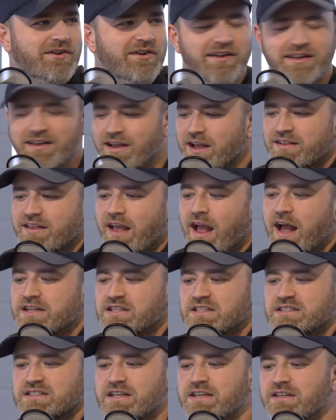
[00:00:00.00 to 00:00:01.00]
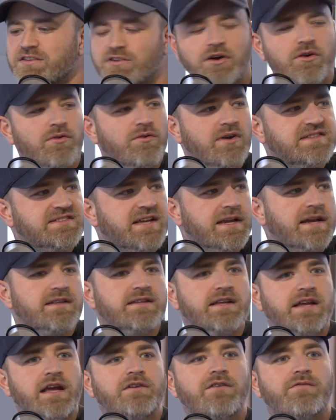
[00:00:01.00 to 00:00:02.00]
It's I just you know, it's like at
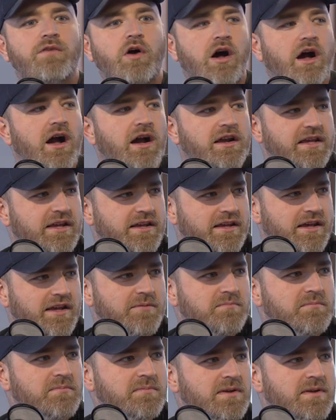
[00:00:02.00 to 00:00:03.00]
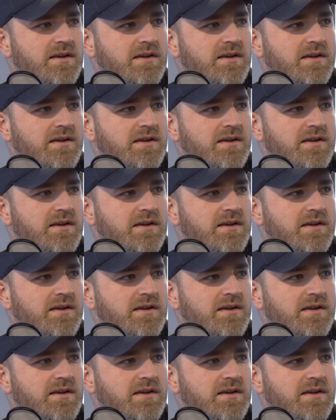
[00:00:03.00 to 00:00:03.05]
the end of a hockey game.